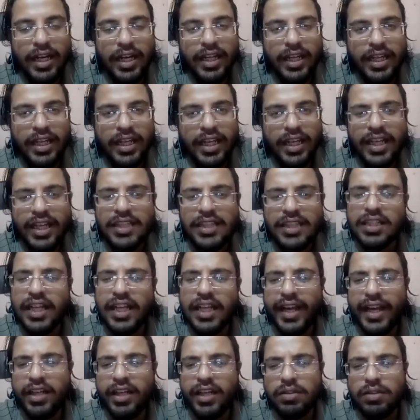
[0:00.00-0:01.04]
And
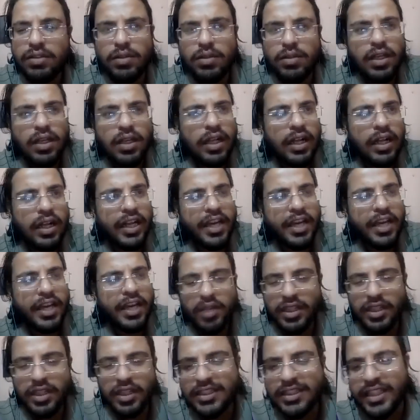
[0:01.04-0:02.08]
he's like, dude, uh, give
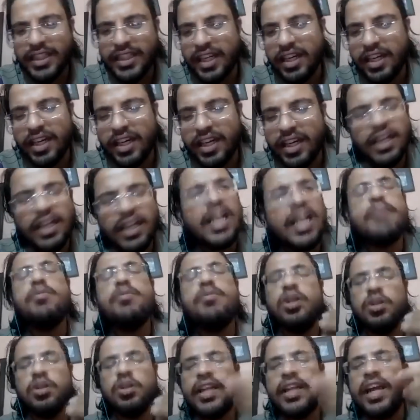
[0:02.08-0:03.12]
me this cigarette and I'm
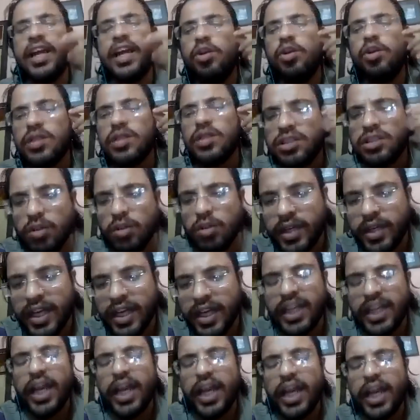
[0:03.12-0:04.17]
going to tell you a story,
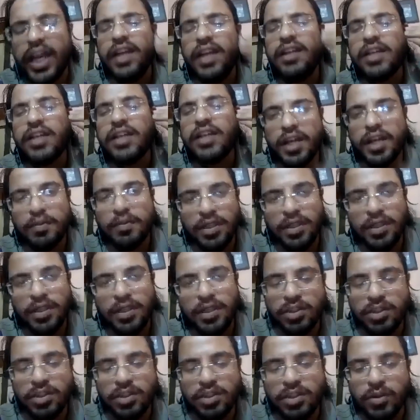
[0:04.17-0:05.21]
an incredible
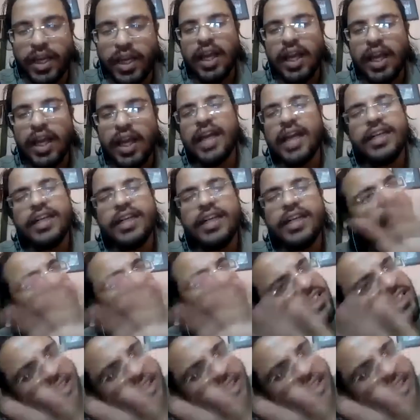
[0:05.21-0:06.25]
story. And
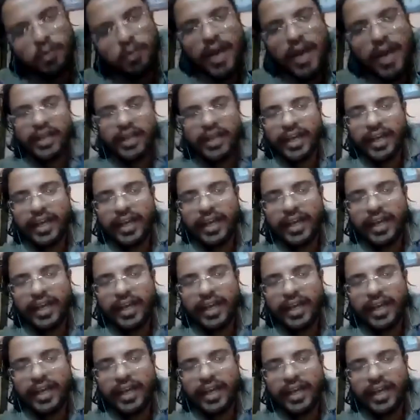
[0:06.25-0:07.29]
he takes you back.
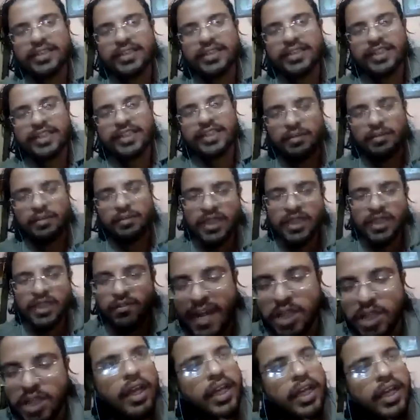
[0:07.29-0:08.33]
He is himself
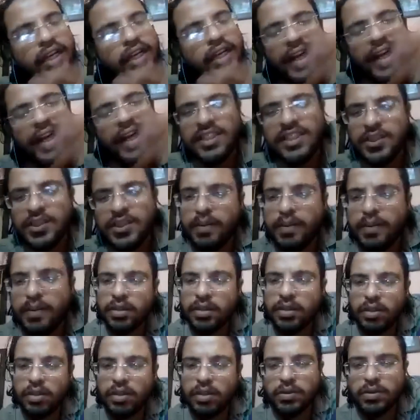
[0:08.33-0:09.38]
a time machine. He
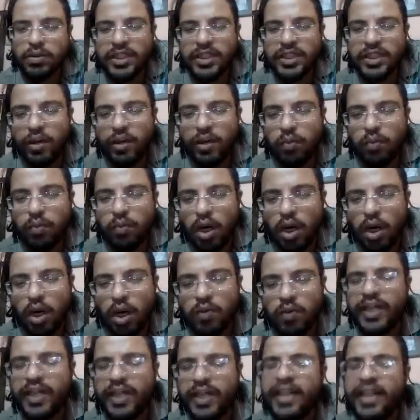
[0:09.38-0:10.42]
takes you back to Second
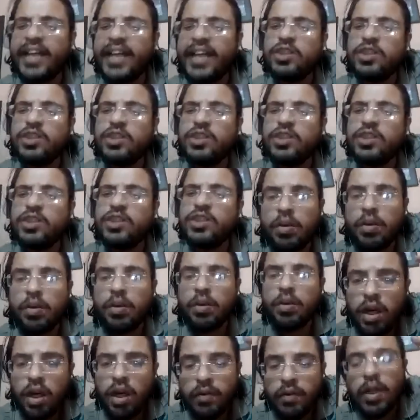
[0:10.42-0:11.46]
World War. He takes you back to the
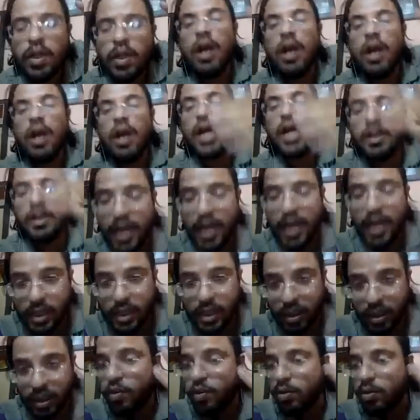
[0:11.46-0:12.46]
world of Mahabharata.